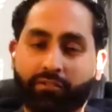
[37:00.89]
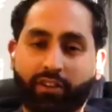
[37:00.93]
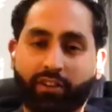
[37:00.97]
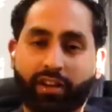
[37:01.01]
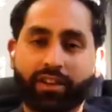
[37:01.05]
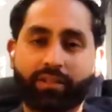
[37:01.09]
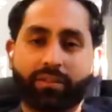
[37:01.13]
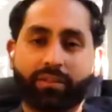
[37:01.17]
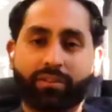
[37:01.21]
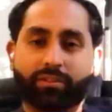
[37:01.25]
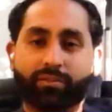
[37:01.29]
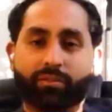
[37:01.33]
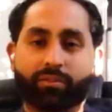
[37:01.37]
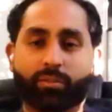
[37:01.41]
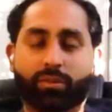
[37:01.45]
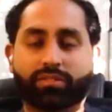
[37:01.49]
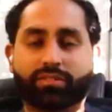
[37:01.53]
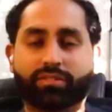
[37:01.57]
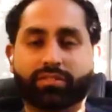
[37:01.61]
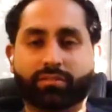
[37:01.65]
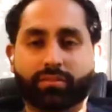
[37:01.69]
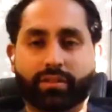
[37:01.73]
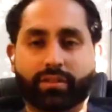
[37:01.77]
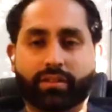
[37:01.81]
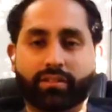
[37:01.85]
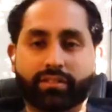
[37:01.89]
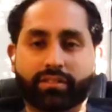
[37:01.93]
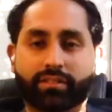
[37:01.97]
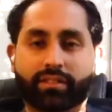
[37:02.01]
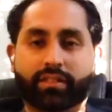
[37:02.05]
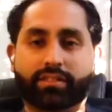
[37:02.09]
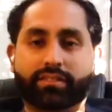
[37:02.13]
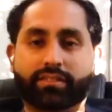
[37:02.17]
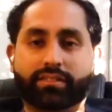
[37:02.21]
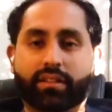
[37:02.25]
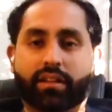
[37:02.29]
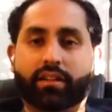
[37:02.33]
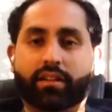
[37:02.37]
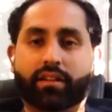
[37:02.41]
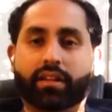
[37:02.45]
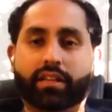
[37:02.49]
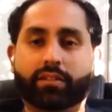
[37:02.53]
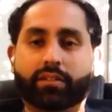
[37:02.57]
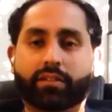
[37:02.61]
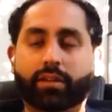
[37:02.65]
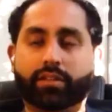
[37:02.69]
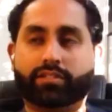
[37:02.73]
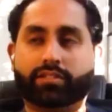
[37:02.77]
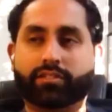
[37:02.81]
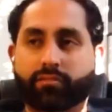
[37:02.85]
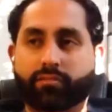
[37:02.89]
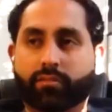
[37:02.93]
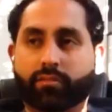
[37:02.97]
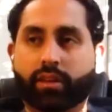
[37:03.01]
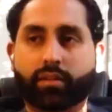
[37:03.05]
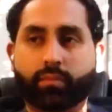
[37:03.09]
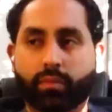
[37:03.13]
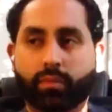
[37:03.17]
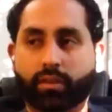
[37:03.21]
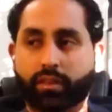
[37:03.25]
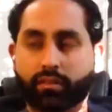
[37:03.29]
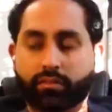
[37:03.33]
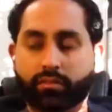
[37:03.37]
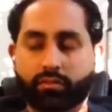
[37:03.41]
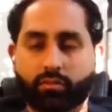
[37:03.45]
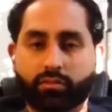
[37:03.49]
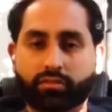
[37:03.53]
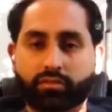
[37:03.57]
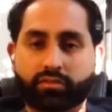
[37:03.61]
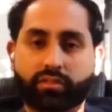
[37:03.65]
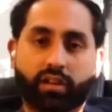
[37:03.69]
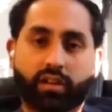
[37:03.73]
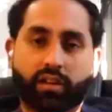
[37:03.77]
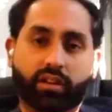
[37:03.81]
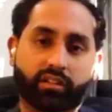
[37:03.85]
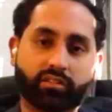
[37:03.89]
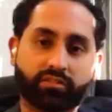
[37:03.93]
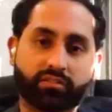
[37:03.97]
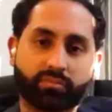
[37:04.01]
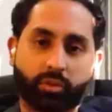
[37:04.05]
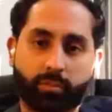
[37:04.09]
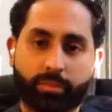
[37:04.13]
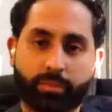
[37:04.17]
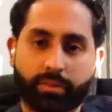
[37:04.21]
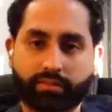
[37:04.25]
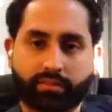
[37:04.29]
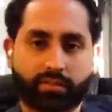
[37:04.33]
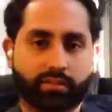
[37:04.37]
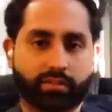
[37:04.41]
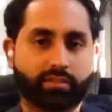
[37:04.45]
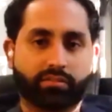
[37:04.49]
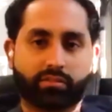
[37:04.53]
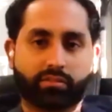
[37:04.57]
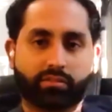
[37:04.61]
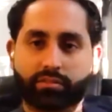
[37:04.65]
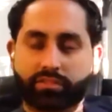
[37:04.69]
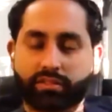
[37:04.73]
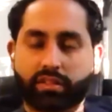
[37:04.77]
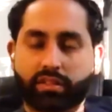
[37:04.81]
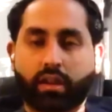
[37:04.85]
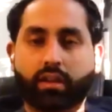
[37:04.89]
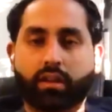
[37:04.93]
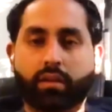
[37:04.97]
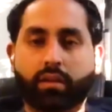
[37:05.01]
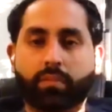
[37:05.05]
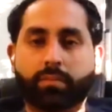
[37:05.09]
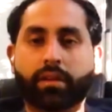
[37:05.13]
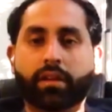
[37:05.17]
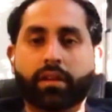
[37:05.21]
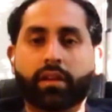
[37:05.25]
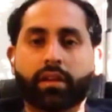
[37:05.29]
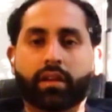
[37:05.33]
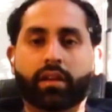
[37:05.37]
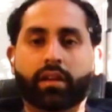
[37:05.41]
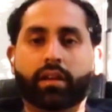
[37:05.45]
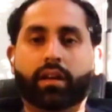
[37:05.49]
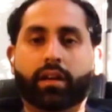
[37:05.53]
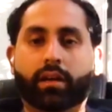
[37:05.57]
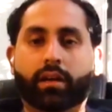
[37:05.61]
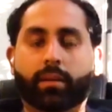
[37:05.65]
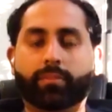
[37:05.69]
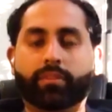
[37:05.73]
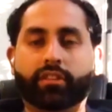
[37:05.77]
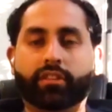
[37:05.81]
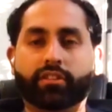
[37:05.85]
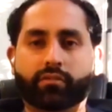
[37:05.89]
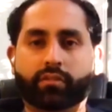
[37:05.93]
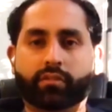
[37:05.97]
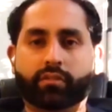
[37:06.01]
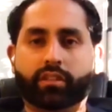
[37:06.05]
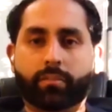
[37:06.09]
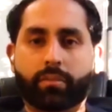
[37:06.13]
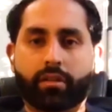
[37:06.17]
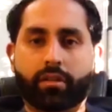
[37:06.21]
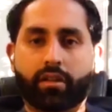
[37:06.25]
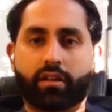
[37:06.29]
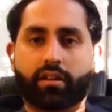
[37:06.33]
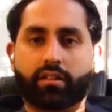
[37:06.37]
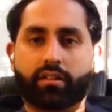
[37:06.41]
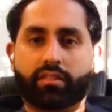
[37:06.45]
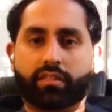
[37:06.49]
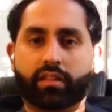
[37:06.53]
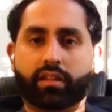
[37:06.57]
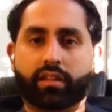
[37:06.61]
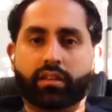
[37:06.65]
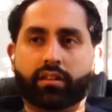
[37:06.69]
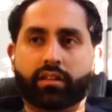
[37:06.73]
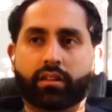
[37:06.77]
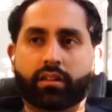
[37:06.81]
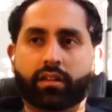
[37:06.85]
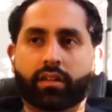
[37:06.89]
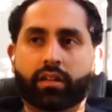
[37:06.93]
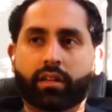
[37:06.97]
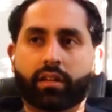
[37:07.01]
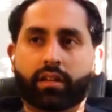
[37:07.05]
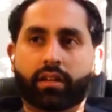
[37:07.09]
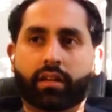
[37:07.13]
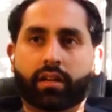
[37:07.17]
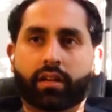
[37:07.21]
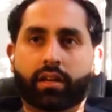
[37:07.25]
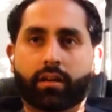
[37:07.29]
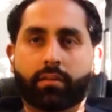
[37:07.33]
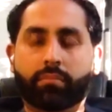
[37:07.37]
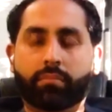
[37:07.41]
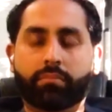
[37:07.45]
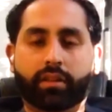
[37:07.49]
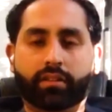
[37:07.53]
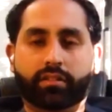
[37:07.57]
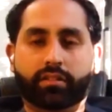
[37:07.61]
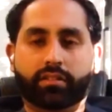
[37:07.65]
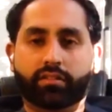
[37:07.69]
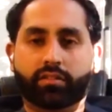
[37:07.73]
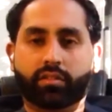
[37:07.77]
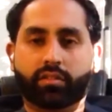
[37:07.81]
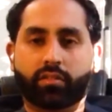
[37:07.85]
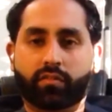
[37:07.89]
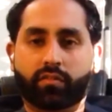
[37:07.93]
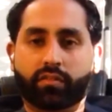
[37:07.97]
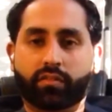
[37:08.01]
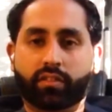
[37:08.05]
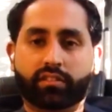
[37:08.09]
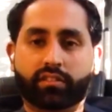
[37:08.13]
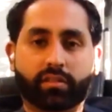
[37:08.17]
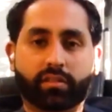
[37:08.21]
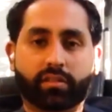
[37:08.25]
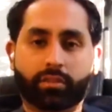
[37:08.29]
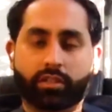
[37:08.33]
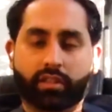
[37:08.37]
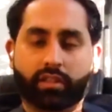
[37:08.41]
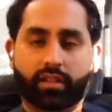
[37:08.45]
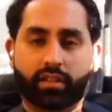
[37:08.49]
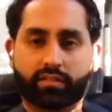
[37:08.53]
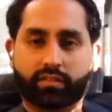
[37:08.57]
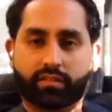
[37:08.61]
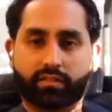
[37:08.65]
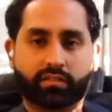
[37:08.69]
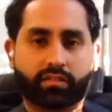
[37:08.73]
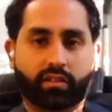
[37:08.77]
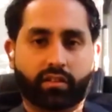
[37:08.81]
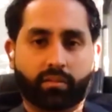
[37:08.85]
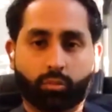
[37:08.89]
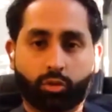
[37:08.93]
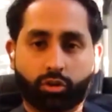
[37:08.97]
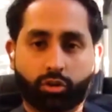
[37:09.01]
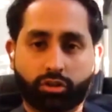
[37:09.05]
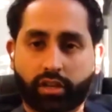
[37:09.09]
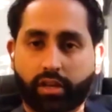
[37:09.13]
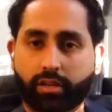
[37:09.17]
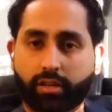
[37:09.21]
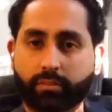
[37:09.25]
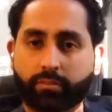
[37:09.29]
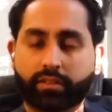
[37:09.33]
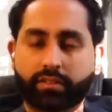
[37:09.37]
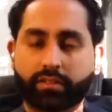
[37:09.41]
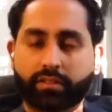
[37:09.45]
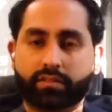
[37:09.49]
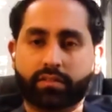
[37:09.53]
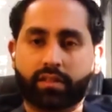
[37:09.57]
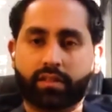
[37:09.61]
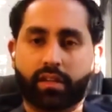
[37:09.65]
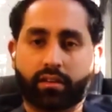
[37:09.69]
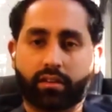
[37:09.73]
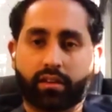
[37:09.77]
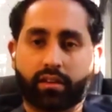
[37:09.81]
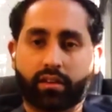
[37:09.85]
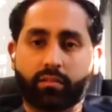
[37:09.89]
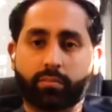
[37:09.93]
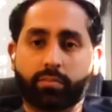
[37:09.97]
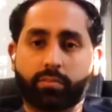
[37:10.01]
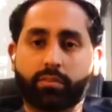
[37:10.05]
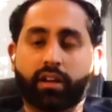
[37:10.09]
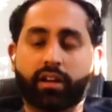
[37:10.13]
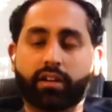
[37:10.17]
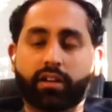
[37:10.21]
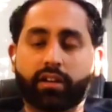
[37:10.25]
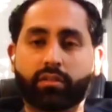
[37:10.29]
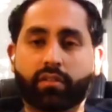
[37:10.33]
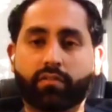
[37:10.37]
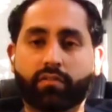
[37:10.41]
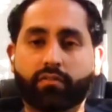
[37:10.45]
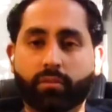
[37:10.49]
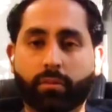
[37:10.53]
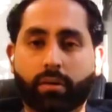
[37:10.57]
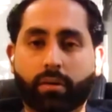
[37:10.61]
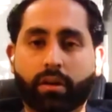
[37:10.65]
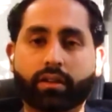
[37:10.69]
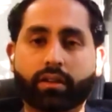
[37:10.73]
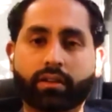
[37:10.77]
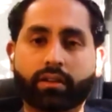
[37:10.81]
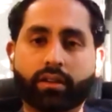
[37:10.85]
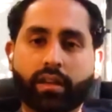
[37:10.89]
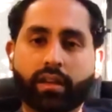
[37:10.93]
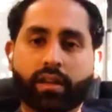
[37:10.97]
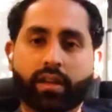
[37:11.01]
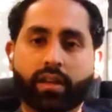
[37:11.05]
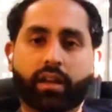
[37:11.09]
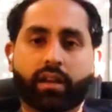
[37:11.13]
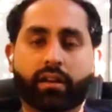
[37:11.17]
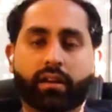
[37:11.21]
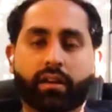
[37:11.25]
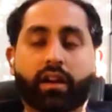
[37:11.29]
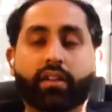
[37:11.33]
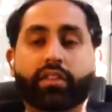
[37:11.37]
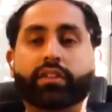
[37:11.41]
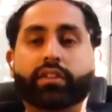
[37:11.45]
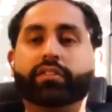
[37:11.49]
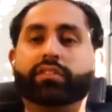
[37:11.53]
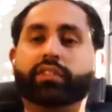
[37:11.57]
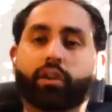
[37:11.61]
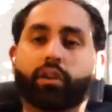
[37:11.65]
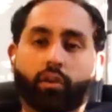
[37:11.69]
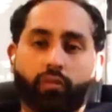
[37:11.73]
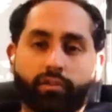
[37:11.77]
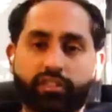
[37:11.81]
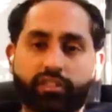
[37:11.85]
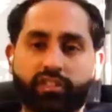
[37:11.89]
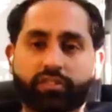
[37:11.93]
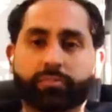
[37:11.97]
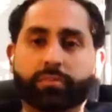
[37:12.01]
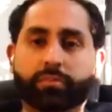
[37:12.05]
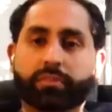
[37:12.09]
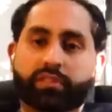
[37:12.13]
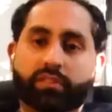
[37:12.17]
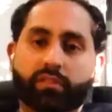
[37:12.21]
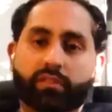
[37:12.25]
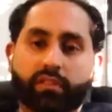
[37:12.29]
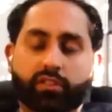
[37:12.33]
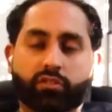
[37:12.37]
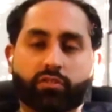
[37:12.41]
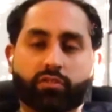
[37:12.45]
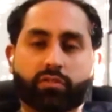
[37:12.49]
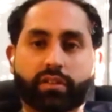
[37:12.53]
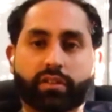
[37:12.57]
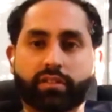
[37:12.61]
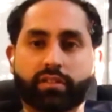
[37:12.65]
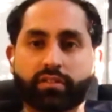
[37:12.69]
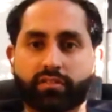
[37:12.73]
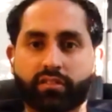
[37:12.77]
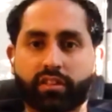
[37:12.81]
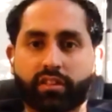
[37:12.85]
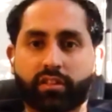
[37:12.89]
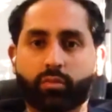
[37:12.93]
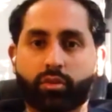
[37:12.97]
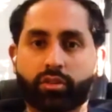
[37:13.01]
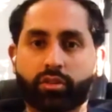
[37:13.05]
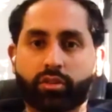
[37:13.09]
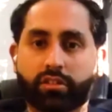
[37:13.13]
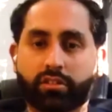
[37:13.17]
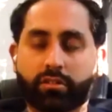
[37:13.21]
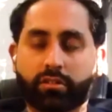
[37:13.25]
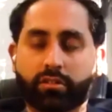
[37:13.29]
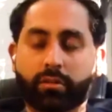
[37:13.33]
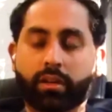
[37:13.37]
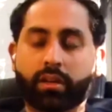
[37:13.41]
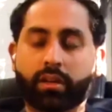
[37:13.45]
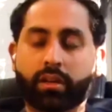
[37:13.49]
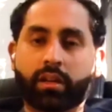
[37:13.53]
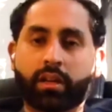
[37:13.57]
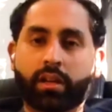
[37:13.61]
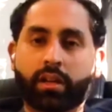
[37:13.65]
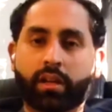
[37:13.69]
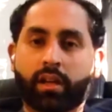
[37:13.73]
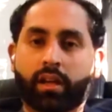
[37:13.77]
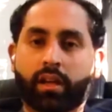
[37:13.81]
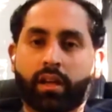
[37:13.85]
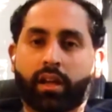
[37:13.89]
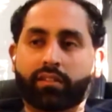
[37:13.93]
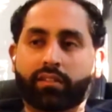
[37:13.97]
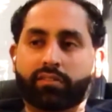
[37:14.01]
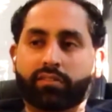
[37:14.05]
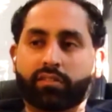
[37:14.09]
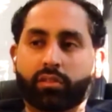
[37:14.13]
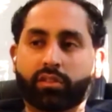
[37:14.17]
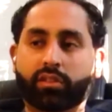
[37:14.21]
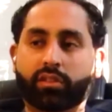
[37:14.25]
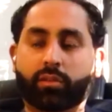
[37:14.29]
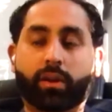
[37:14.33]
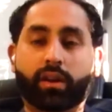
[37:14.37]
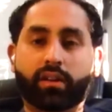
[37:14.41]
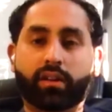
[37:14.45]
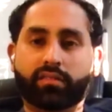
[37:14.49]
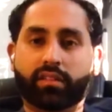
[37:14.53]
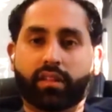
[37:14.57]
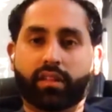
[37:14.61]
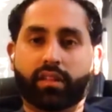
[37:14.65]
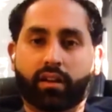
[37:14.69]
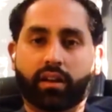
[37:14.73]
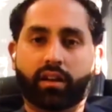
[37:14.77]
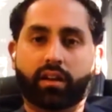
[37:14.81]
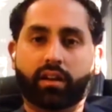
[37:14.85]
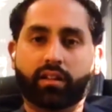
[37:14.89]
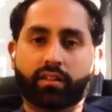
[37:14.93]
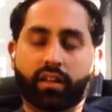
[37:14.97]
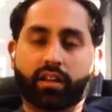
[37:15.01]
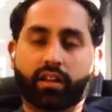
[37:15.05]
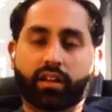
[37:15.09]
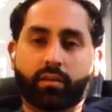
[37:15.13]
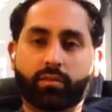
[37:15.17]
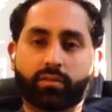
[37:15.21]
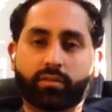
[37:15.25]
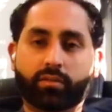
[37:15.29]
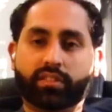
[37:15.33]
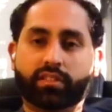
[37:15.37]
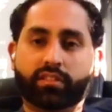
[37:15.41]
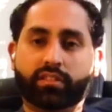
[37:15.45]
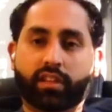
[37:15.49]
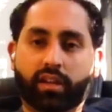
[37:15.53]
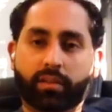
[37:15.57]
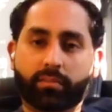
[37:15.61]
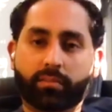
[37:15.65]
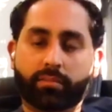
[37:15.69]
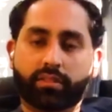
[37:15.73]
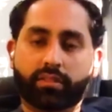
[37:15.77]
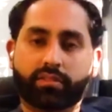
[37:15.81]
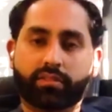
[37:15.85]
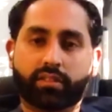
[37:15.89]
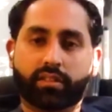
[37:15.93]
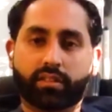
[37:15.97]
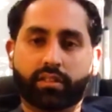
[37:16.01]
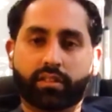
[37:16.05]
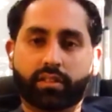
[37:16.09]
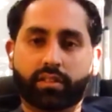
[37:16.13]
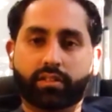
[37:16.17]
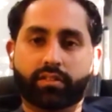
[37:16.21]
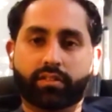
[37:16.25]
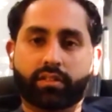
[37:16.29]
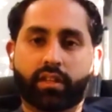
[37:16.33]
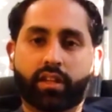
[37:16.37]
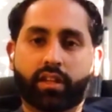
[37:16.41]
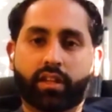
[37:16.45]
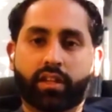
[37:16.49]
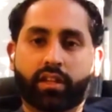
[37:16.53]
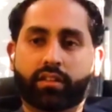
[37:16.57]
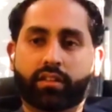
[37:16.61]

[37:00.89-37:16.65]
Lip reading: for anyone who wants to really start any venture, right, whether you're starting a small business or a startup, it doesn't really matter. I think there's some of the lessons are more timeless and apply to everyone. And others are obviously specific to your industry and what you're doing. And so the ones that are, I would say, timeless is